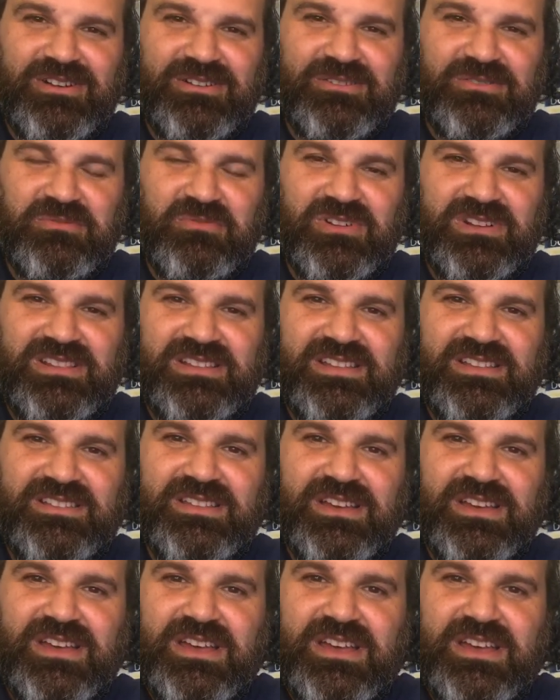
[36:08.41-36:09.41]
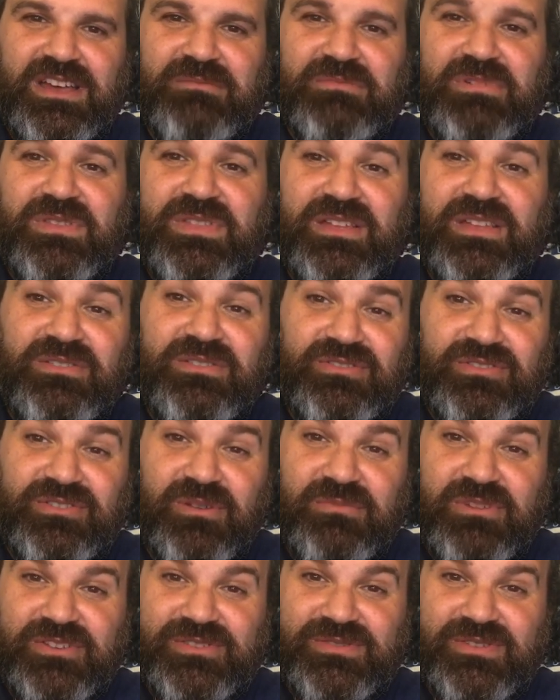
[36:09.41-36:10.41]
I don't know what it is, but thank you
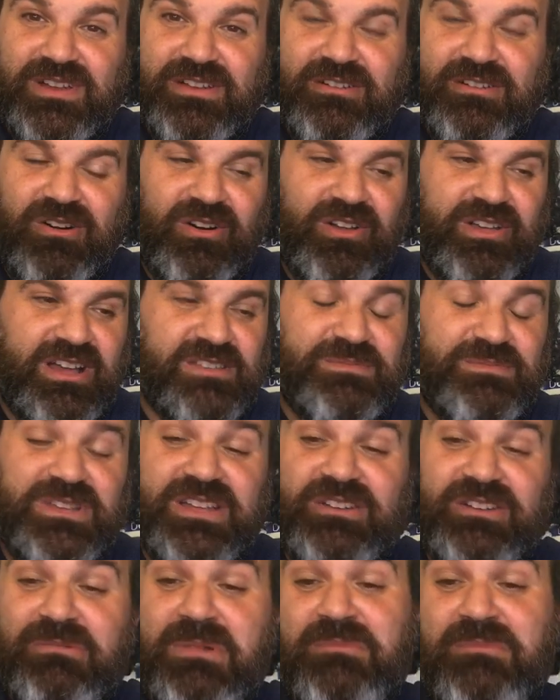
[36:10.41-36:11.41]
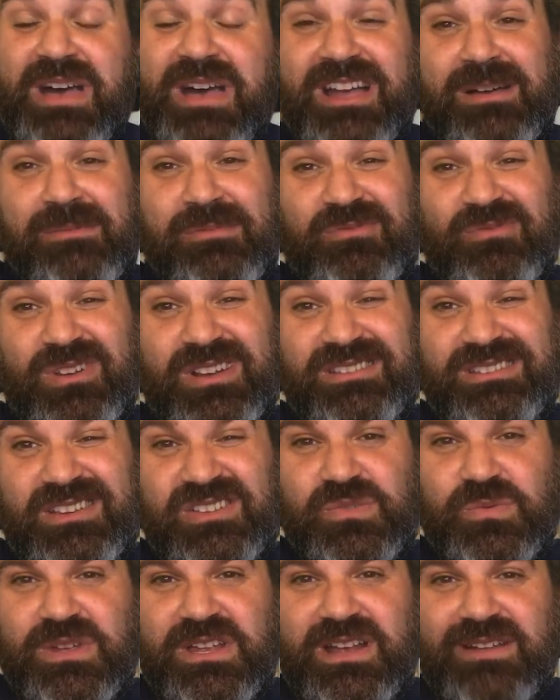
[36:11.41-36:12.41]
so much for all you guys being here. I'll be back up and running
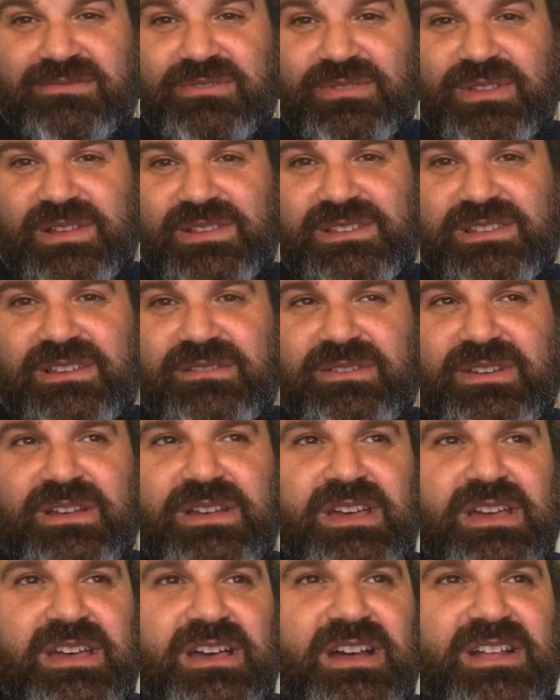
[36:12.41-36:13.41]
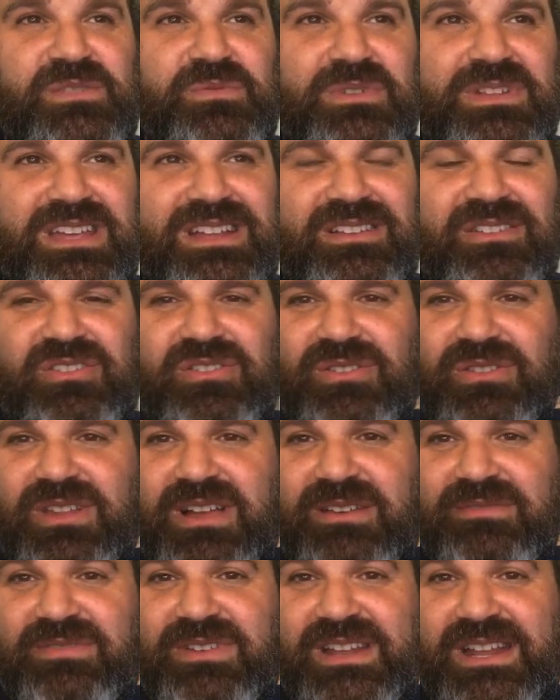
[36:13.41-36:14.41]
next week after Thanksgiving. I just want to get a good
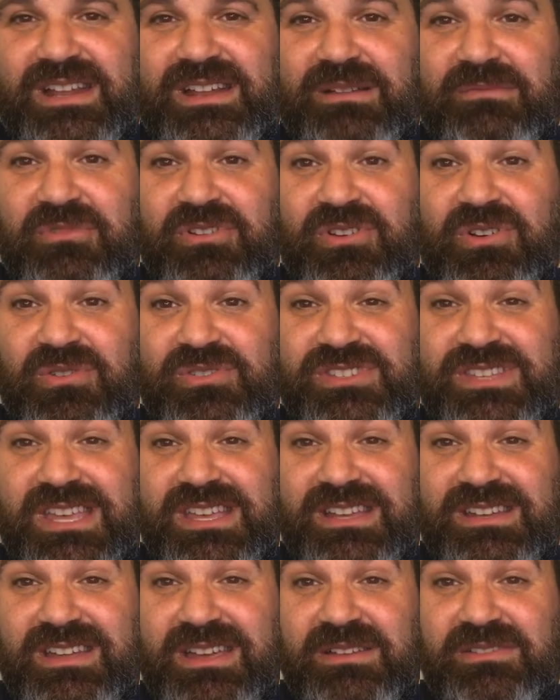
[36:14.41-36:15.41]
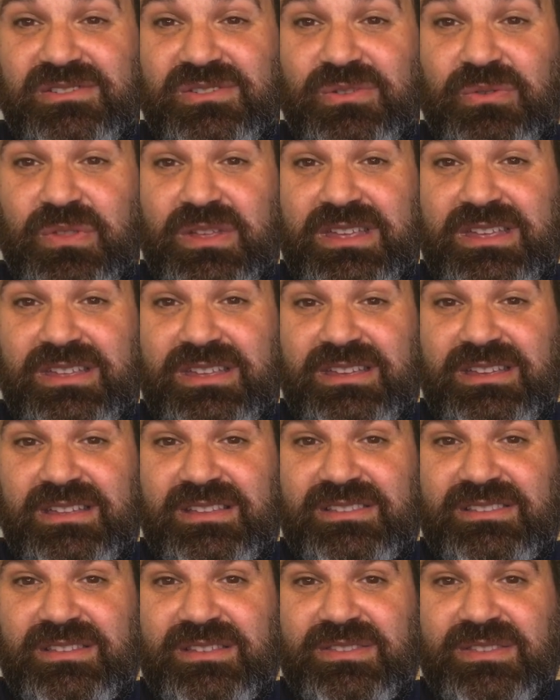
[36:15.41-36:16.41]
live feed in. I'm going to go say goodnight to the
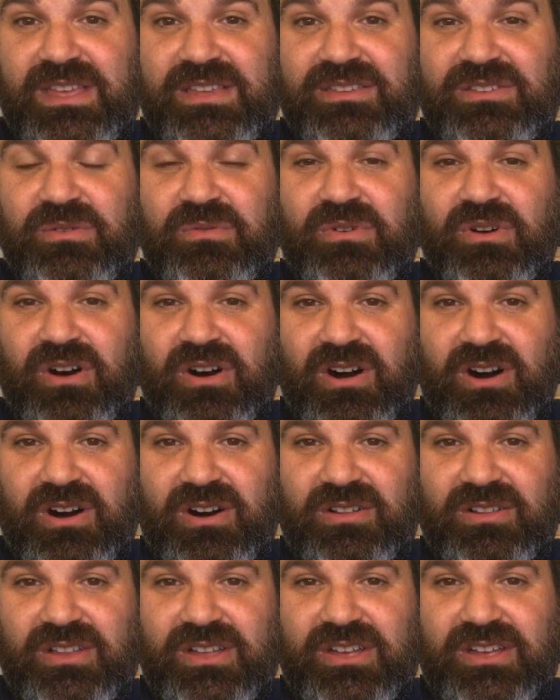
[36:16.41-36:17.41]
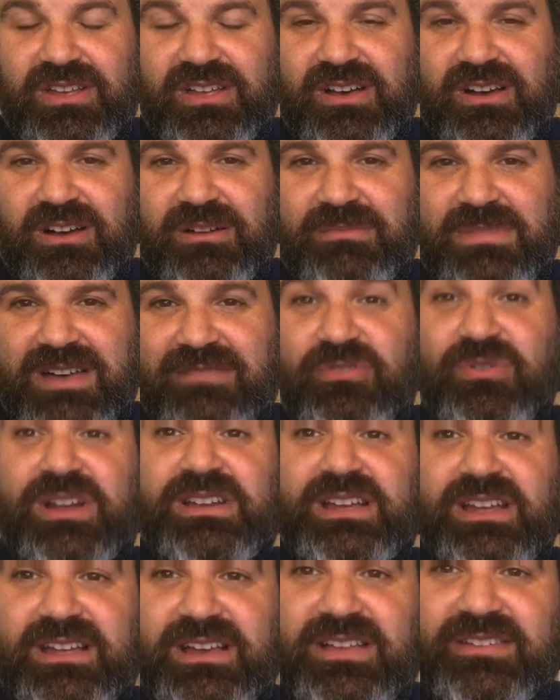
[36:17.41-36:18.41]
kids. Thank you all. Um, have a great
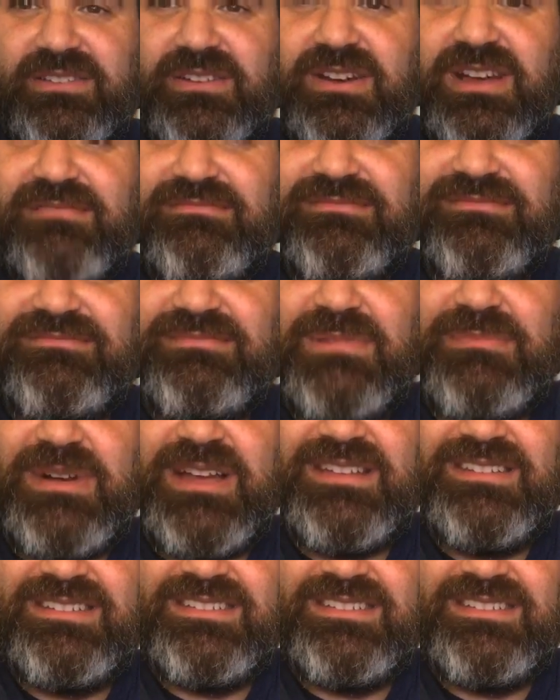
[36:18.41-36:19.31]
night, guys. All right? Bye-bye.